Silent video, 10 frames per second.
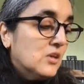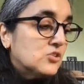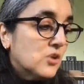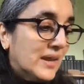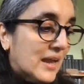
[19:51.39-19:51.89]

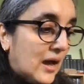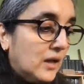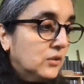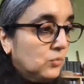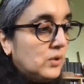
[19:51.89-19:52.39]
So, in
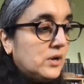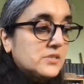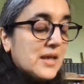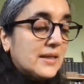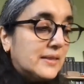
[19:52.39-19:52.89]
other
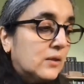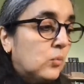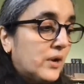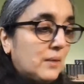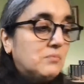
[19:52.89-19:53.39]
words, I think
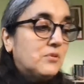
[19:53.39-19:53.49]
what I'm